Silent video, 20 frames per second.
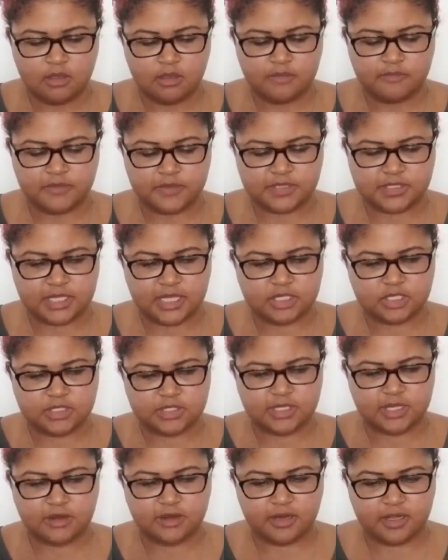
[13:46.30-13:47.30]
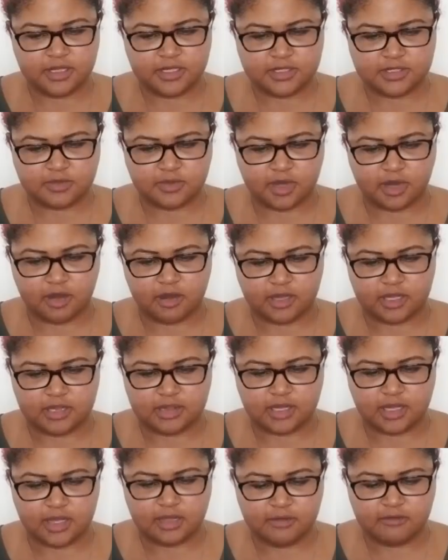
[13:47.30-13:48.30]
for Sagittarius regarding
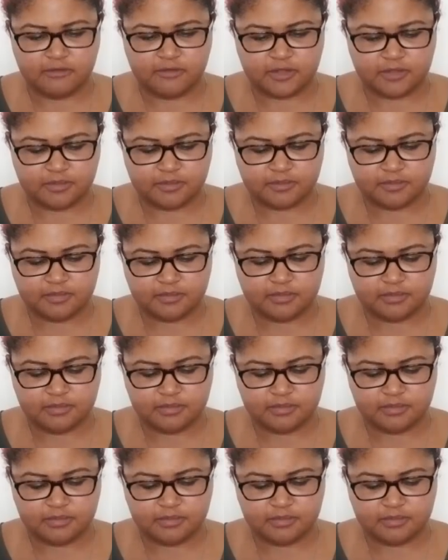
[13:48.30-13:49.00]
love